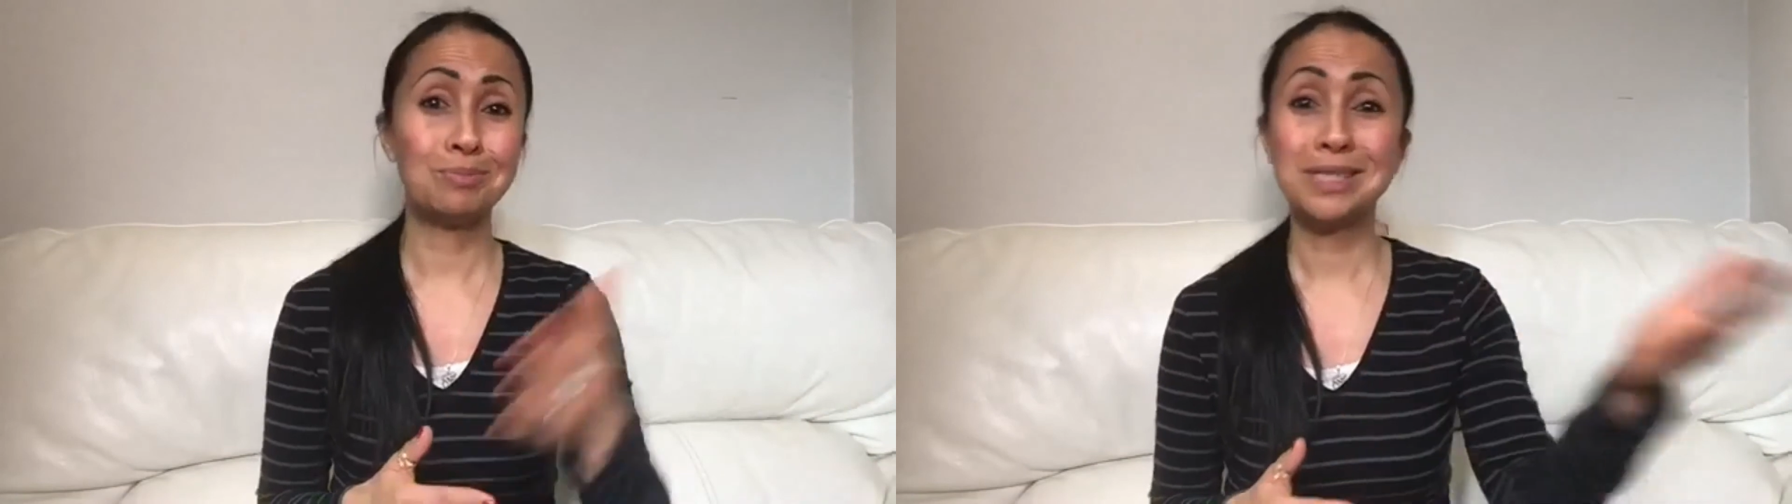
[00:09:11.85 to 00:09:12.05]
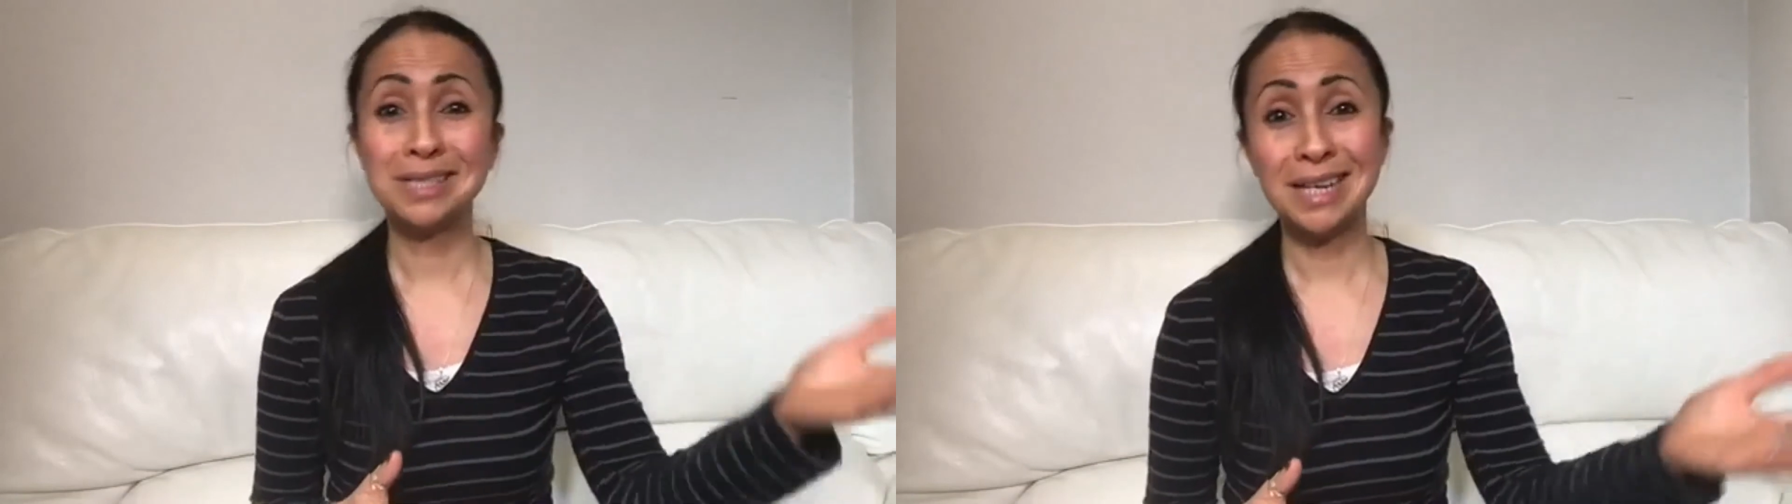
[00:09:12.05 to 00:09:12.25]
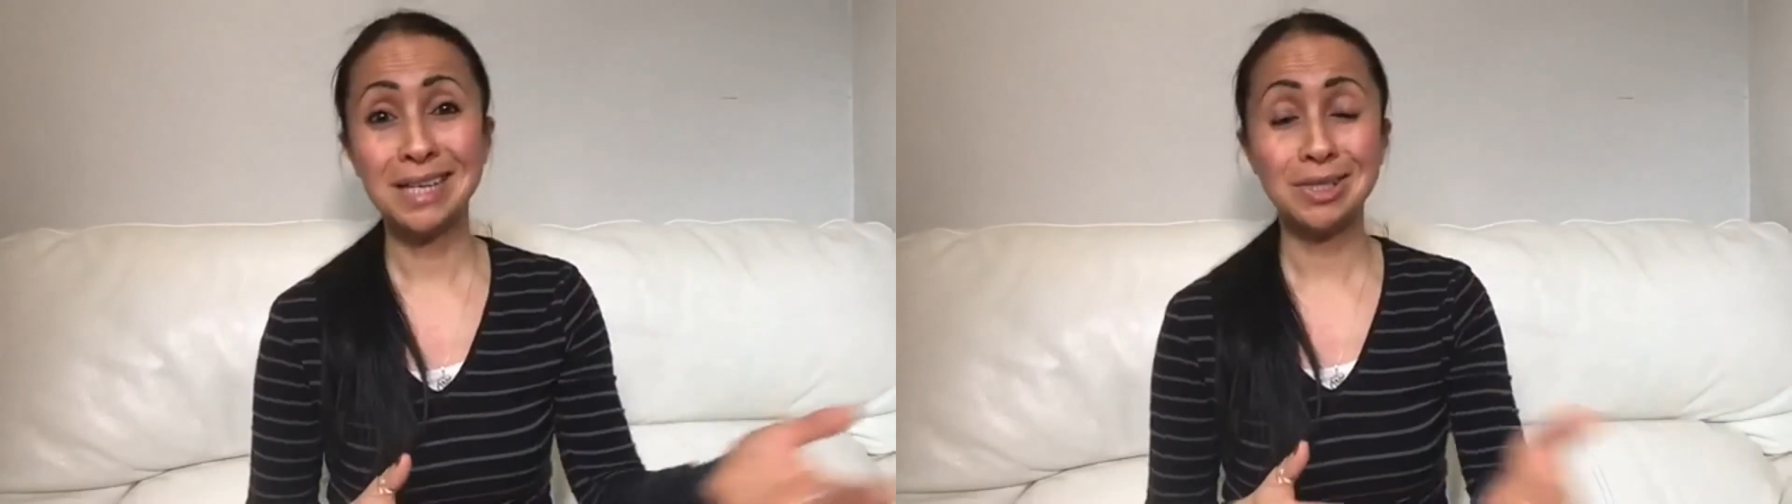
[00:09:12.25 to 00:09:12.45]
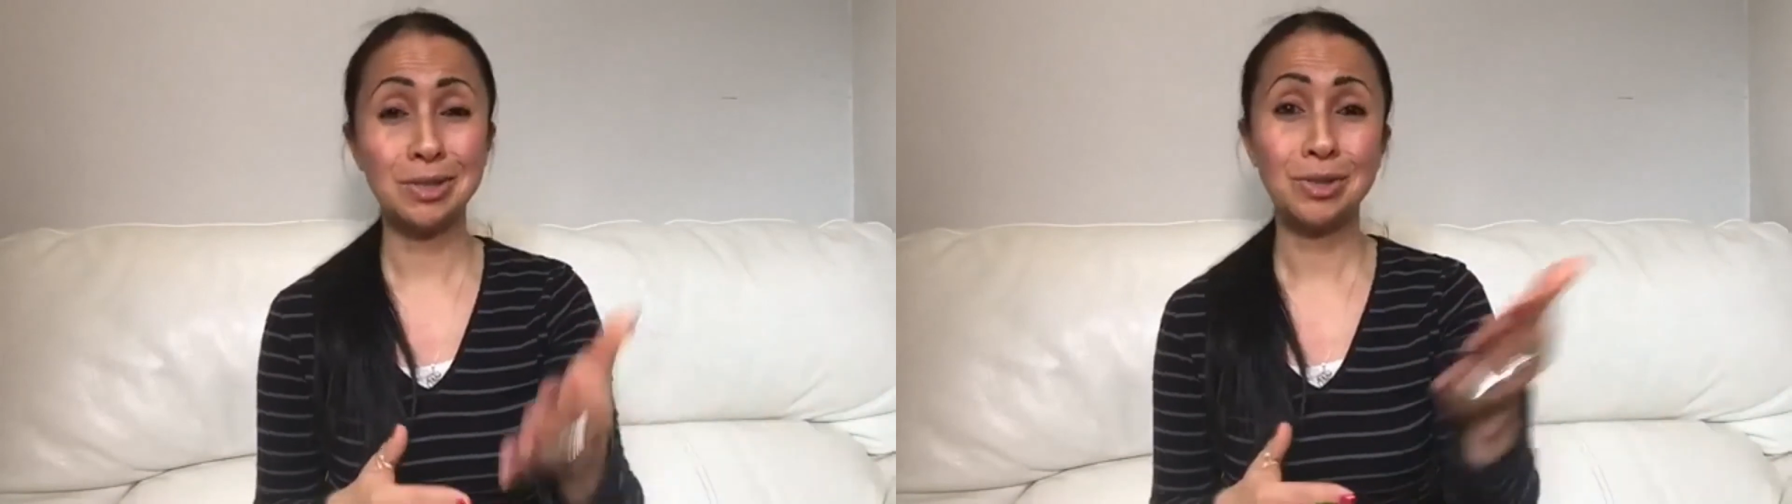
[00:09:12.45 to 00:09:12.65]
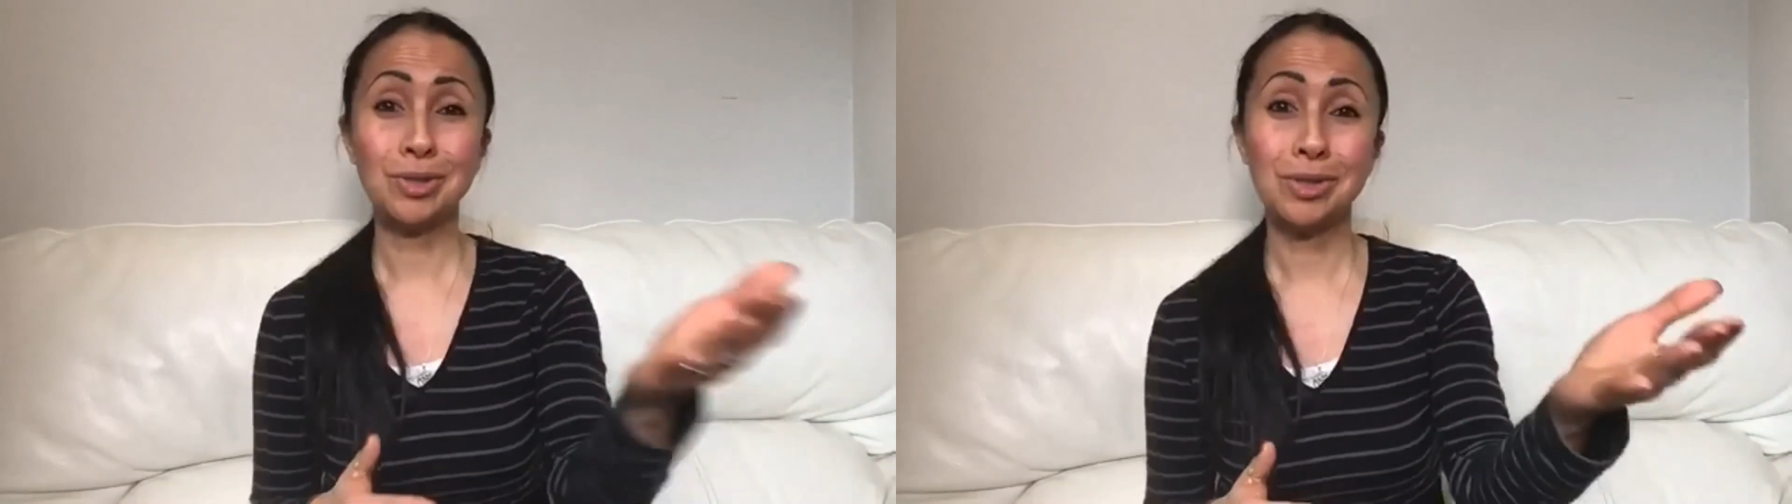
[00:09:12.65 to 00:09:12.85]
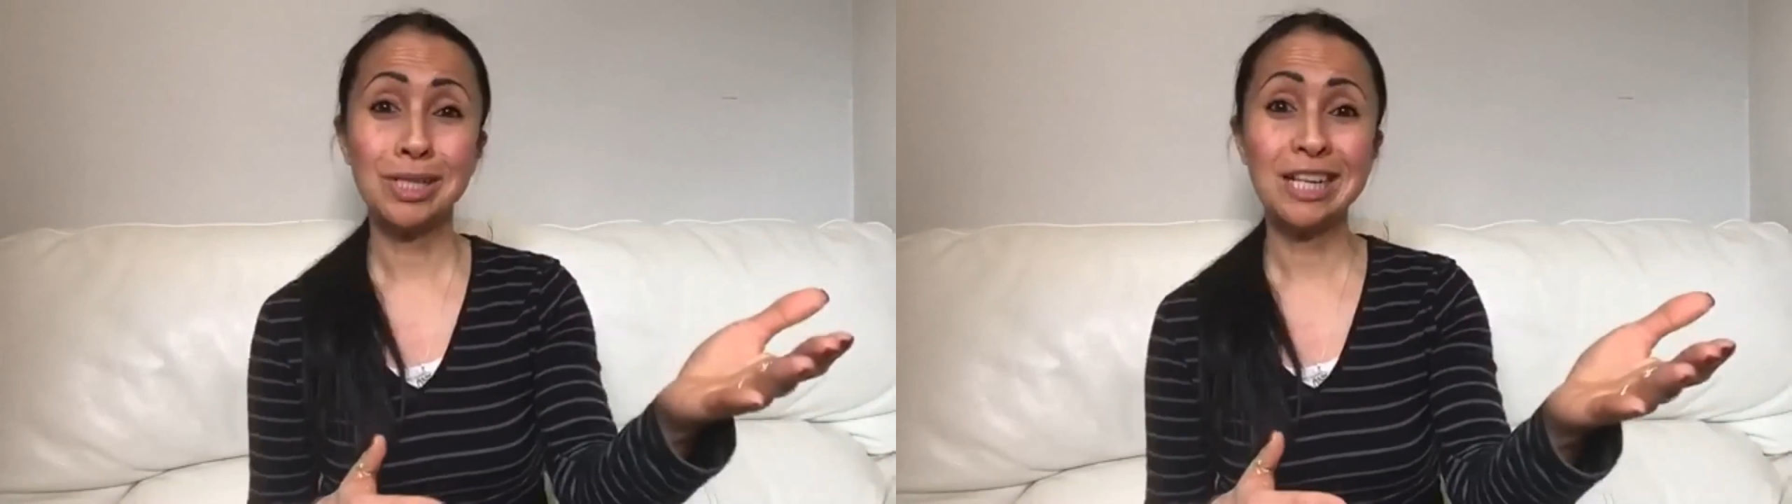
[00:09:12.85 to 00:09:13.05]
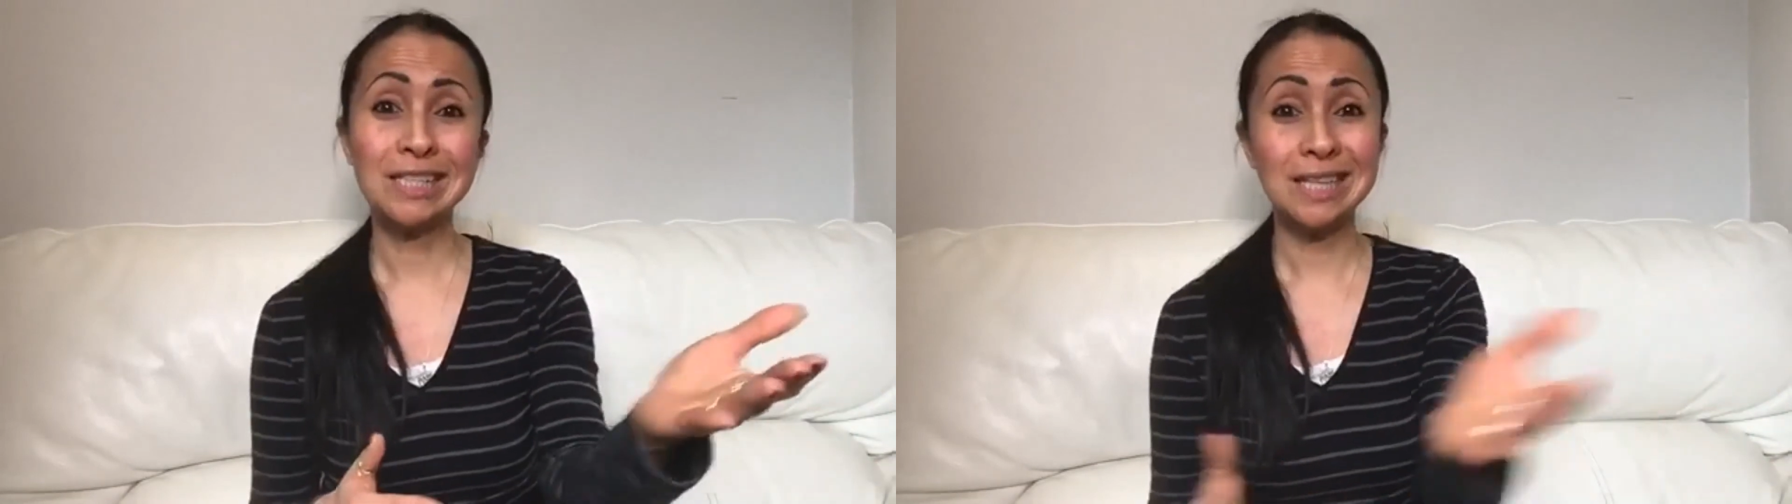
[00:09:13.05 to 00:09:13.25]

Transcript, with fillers: biscuits and chocolates